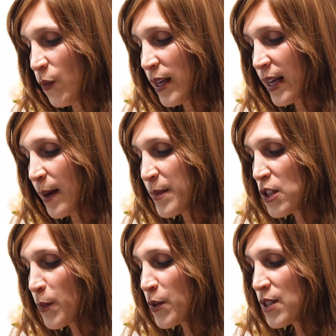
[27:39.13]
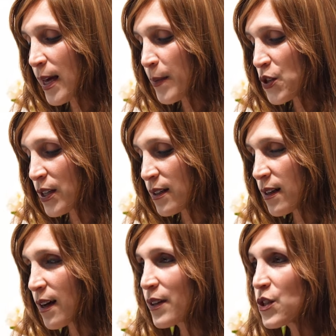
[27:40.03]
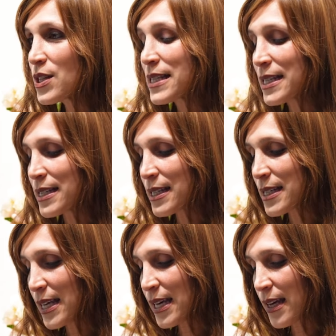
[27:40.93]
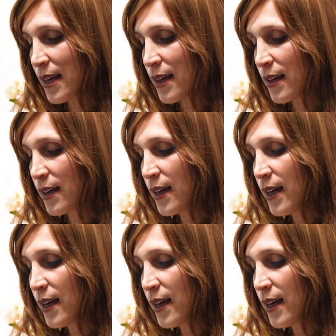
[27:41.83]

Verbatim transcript: When it comes to perception, consciousness is key.